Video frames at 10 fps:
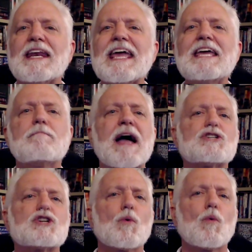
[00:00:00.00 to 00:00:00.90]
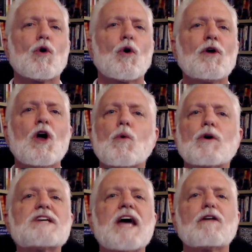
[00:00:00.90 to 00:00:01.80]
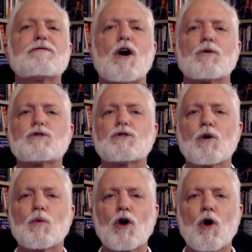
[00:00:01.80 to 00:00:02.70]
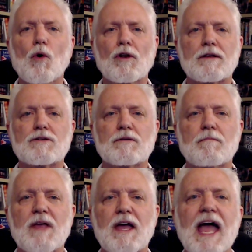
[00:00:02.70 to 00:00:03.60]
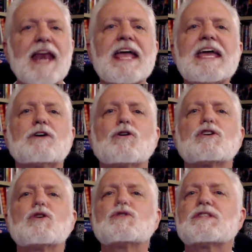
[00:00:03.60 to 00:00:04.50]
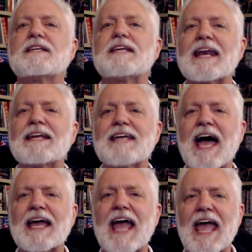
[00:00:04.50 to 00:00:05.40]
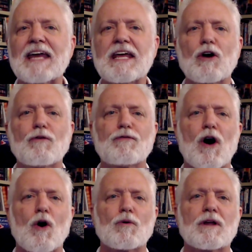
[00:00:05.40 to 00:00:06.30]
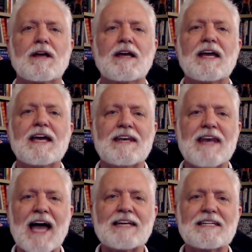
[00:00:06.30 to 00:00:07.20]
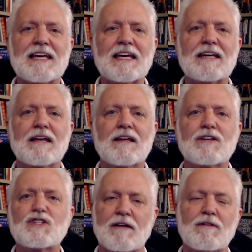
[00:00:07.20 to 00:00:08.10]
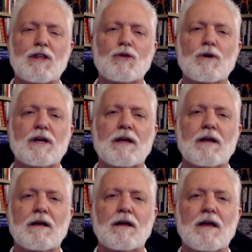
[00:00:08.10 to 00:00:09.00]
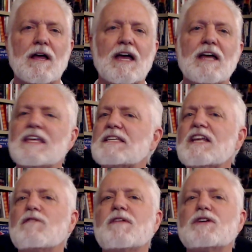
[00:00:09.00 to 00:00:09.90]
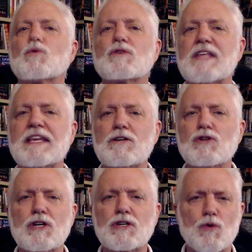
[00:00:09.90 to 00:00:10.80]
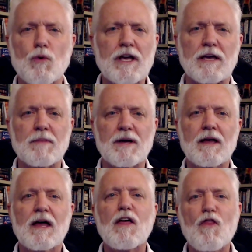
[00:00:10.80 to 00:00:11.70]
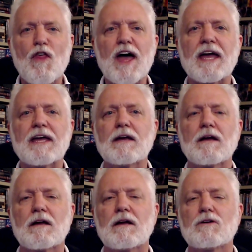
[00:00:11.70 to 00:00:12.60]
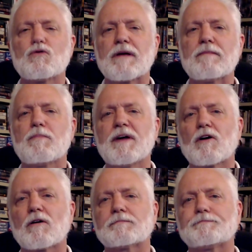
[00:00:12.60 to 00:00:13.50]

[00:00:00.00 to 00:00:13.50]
and he imagined a world where telephones were cordless. And he introduced the Dynatac handheld phone in 1973. These individuals, they didn't just dream, they dreamed bigger.